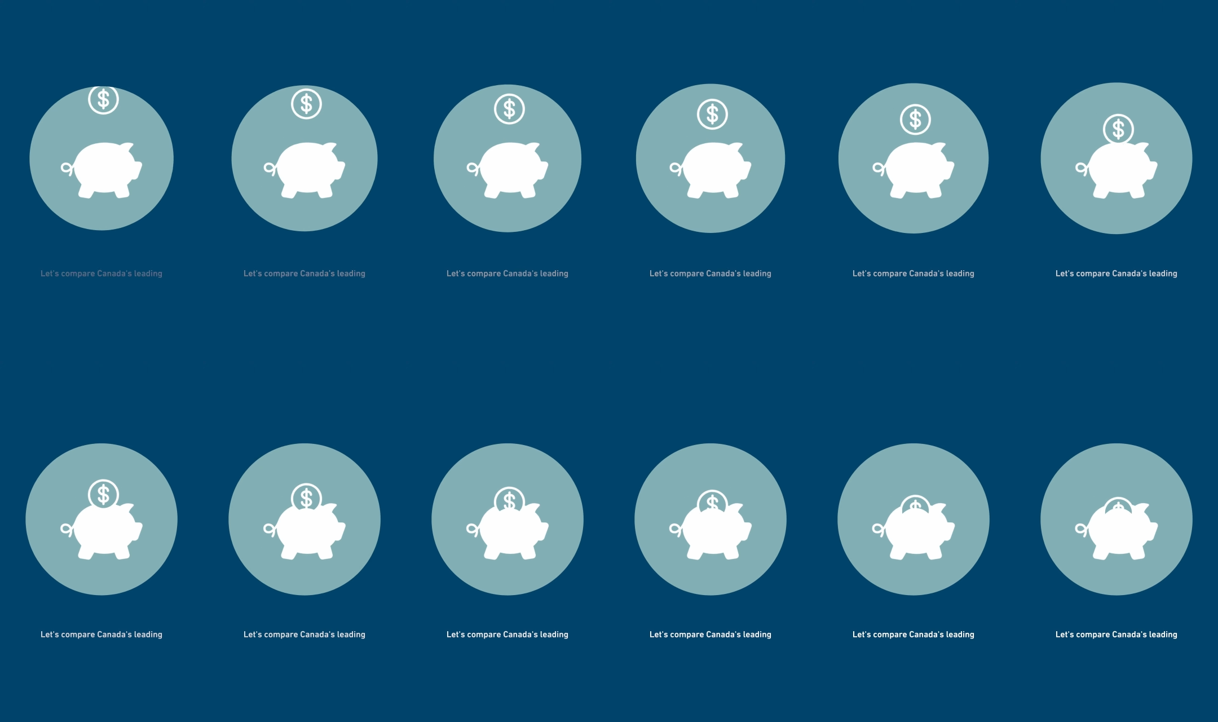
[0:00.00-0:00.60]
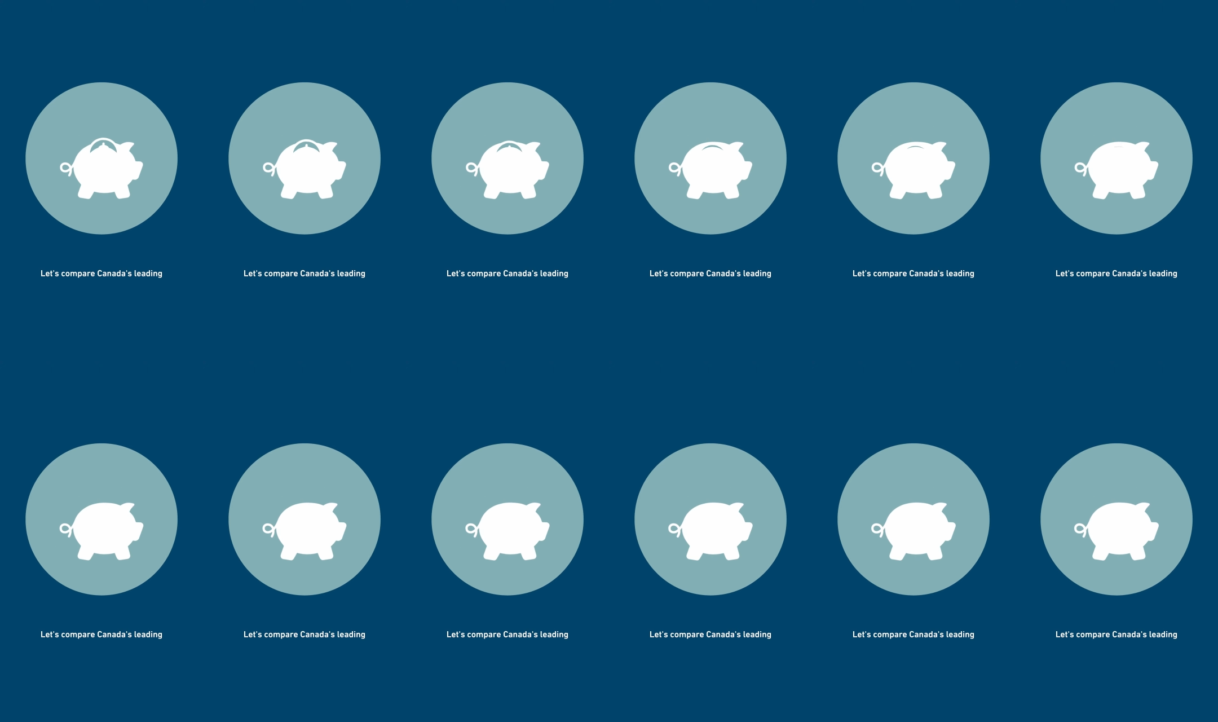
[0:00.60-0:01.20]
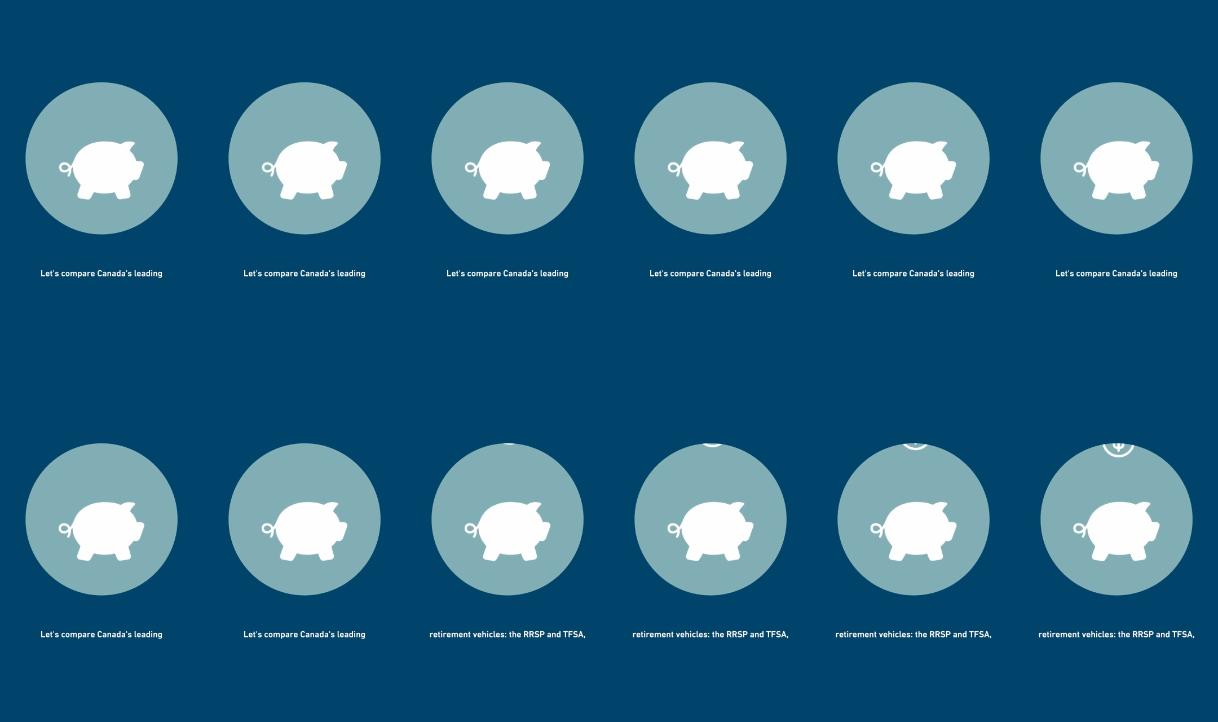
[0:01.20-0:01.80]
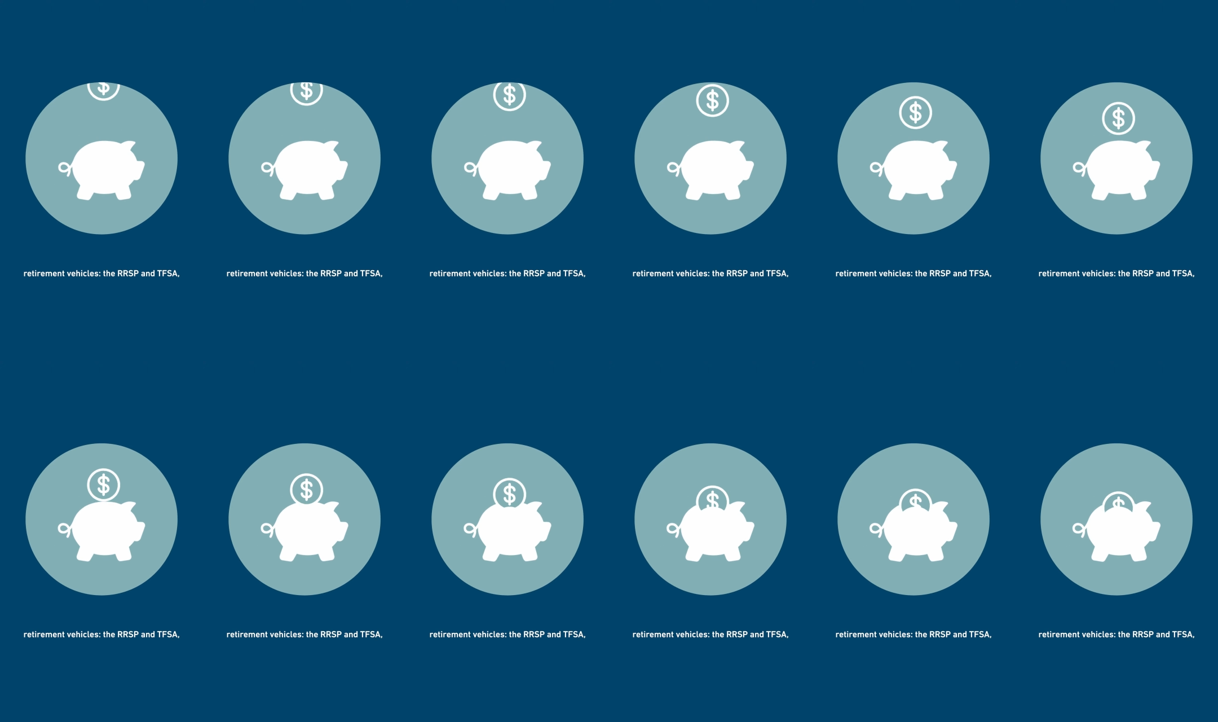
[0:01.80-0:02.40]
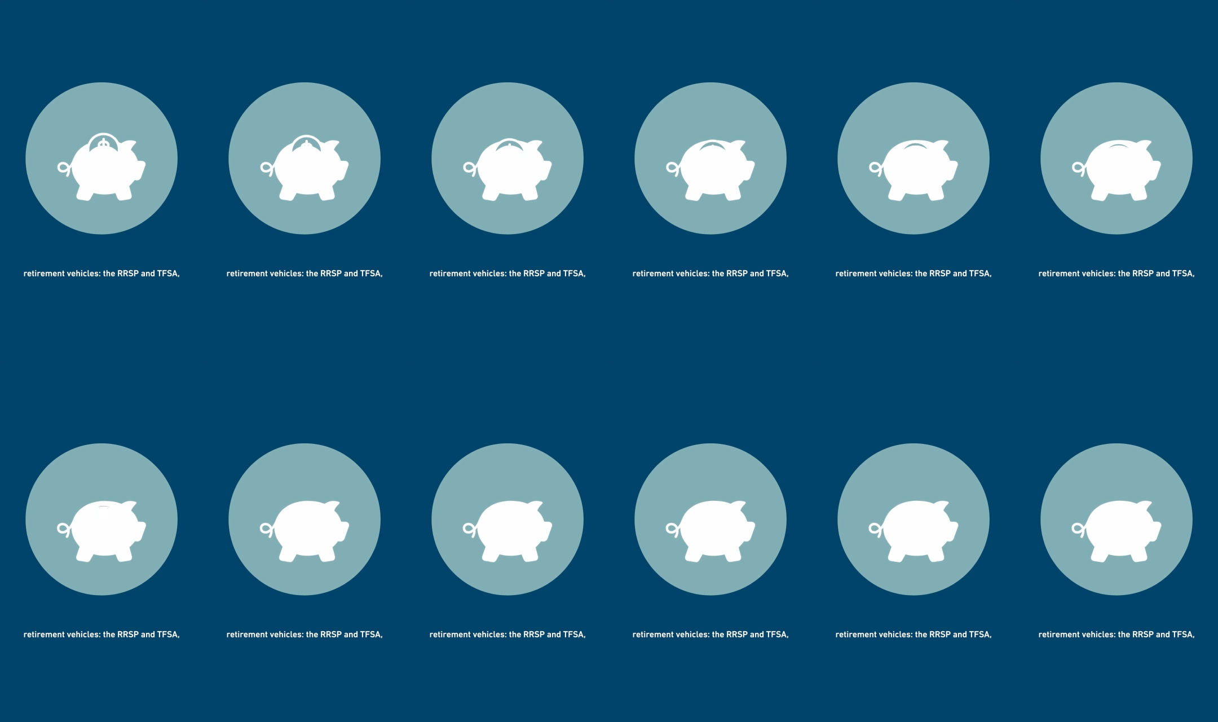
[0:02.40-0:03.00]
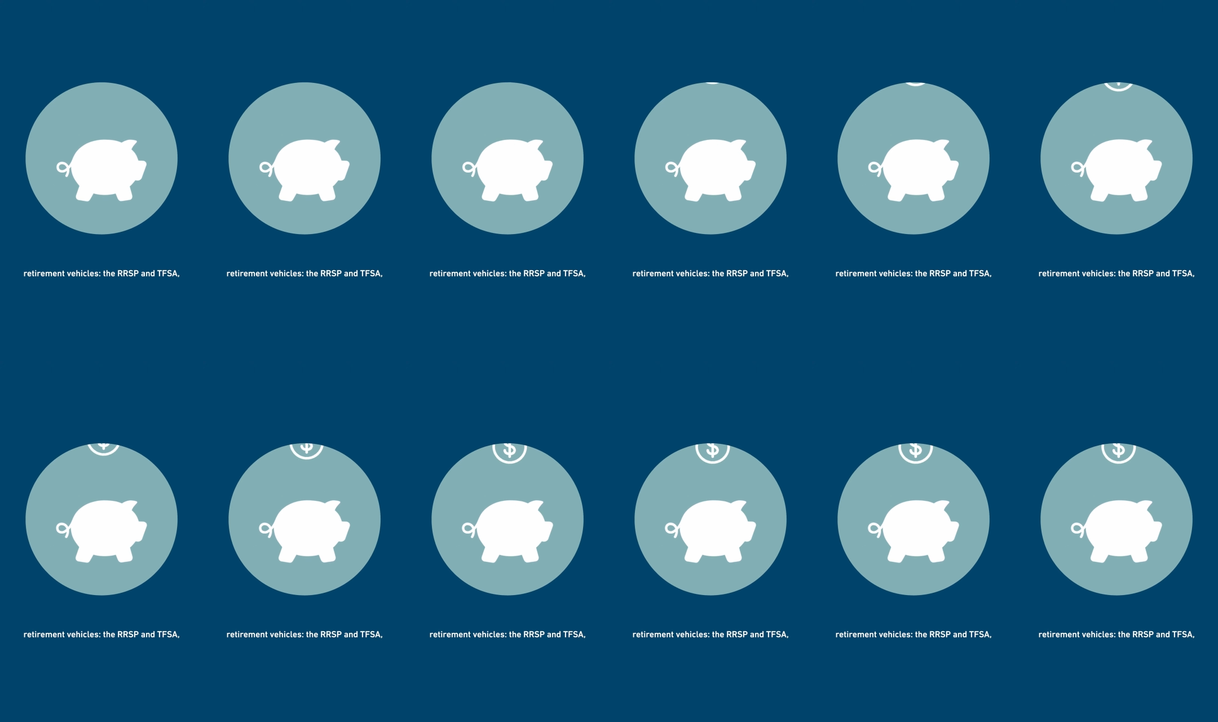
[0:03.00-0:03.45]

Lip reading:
(no speaker visible)